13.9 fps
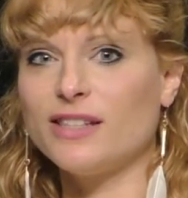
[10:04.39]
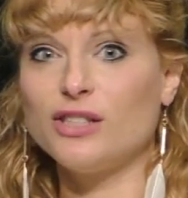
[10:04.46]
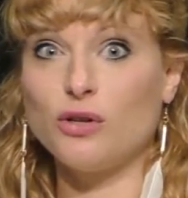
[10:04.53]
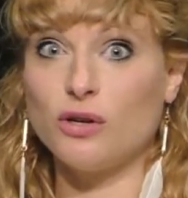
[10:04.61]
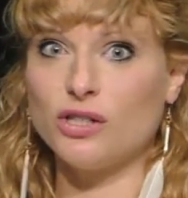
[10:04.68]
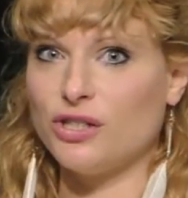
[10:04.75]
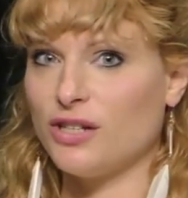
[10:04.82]

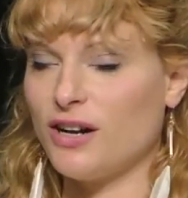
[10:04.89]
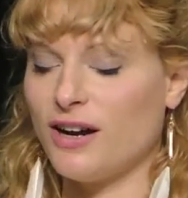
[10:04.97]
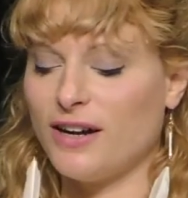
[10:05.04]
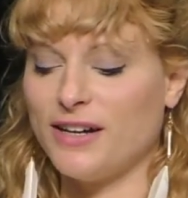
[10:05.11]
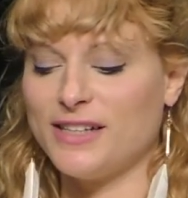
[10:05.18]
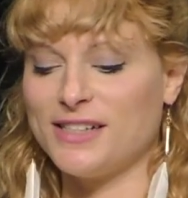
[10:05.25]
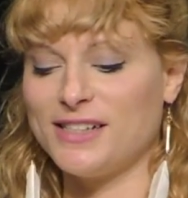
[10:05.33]
tortured
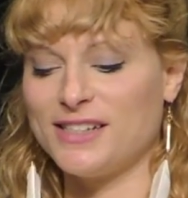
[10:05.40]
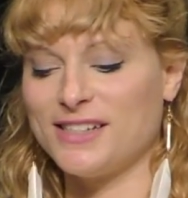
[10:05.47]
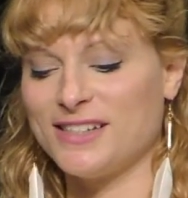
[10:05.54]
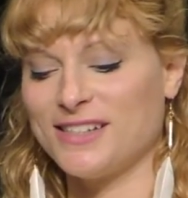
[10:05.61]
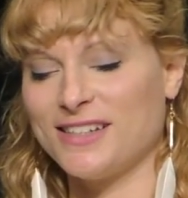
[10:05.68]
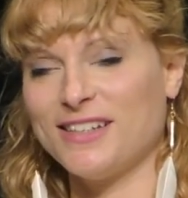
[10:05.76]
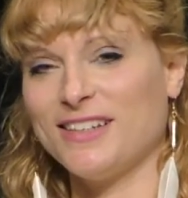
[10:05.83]
artist,
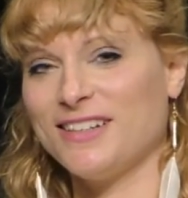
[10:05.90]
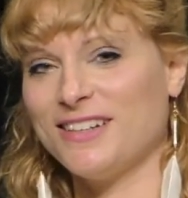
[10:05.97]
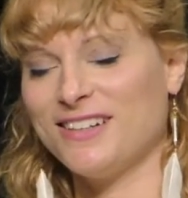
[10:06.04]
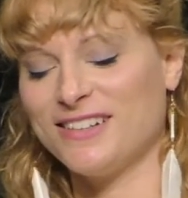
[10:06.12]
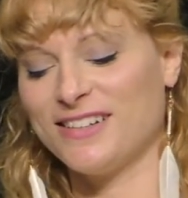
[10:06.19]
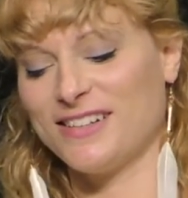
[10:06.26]
you know?